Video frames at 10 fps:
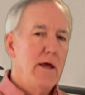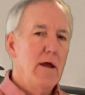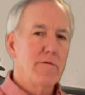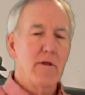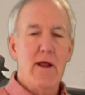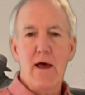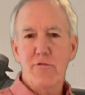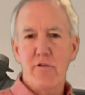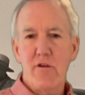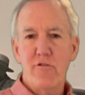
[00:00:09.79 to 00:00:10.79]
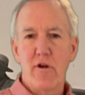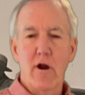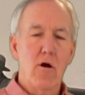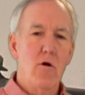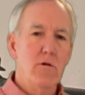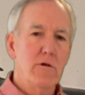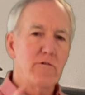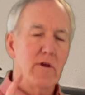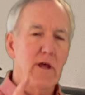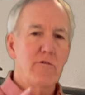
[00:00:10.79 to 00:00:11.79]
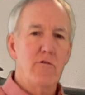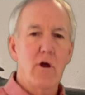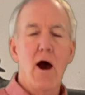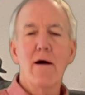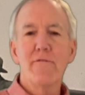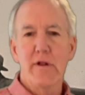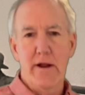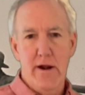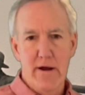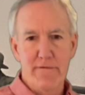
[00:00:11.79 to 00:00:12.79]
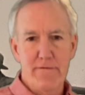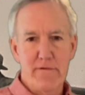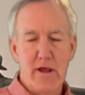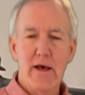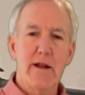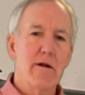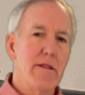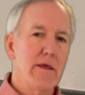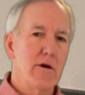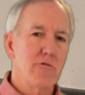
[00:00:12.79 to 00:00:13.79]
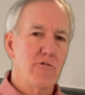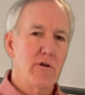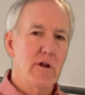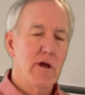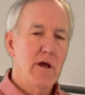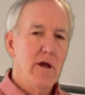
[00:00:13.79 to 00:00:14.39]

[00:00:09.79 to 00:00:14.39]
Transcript: Here at the Nav Station, our goal is to get you confident enough to head out in the ocean,